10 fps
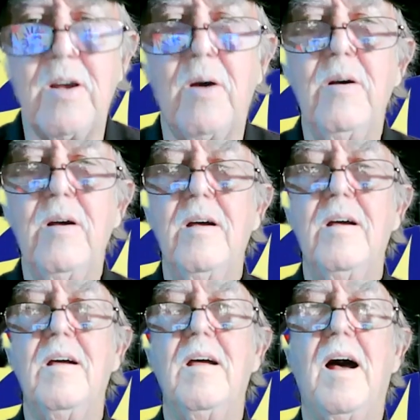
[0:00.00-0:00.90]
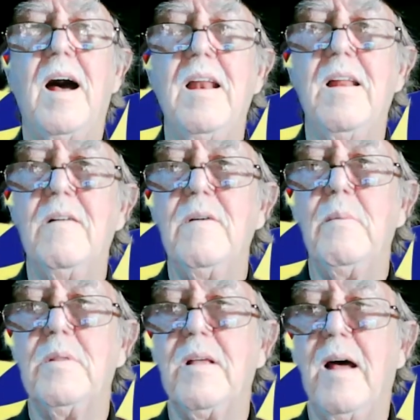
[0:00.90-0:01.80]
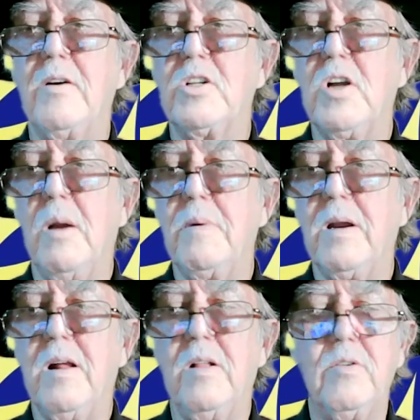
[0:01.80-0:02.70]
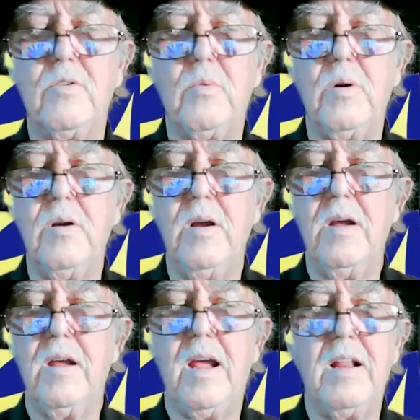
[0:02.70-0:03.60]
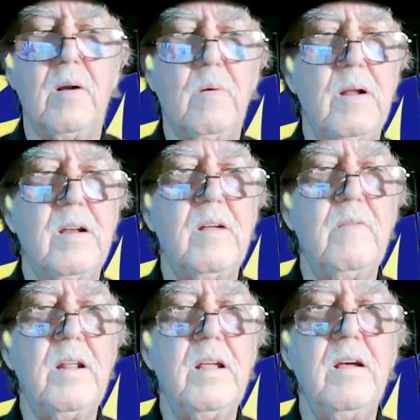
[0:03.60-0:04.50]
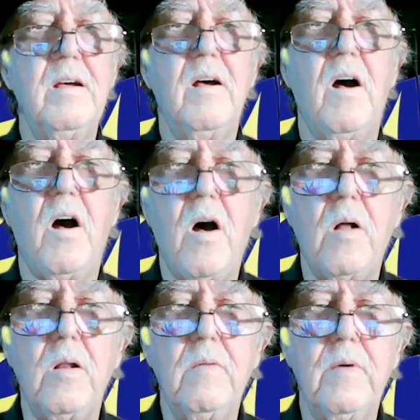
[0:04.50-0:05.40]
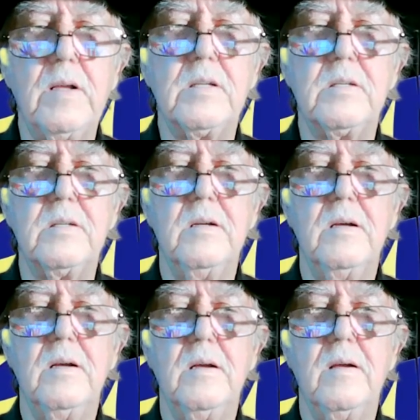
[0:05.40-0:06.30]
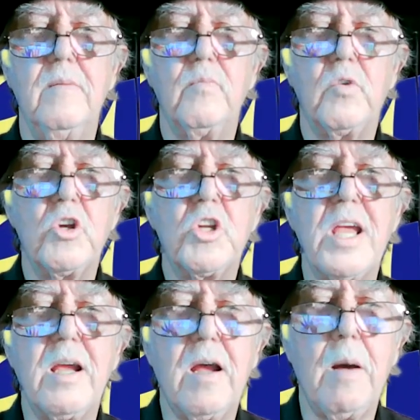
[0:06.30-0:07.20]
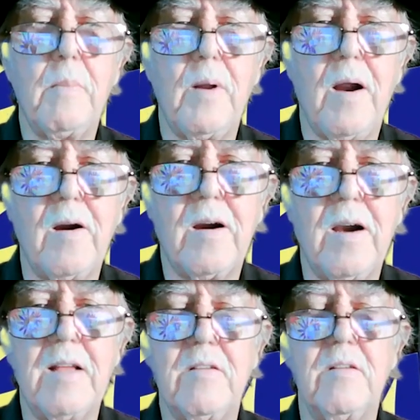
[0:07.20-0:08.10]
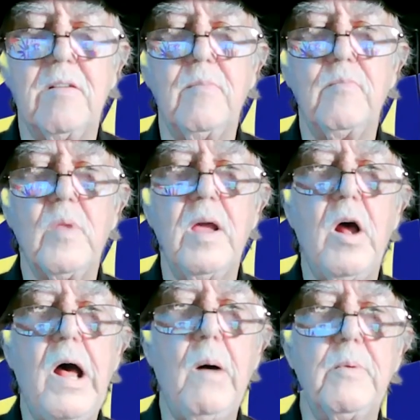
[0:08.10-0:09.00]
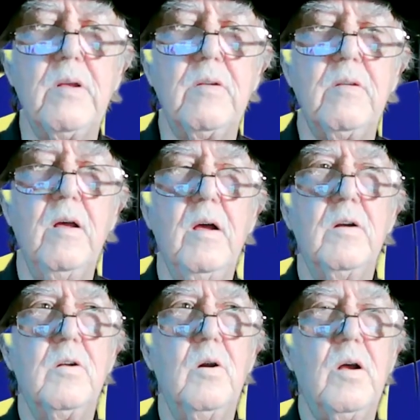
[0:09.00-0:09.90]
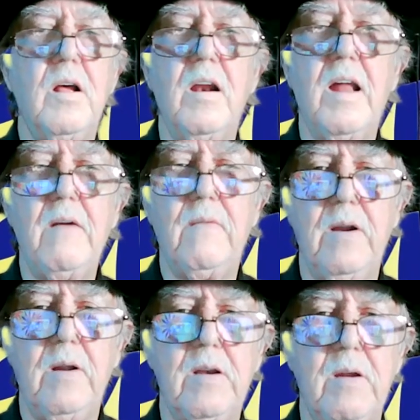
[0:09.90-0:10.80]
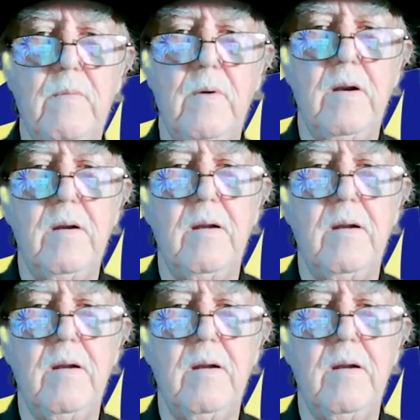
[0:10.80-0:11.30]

ago. I love it with how sharp the colors were and the creativity. All of us should take a couple of art classes. It helps us to look at life a little different.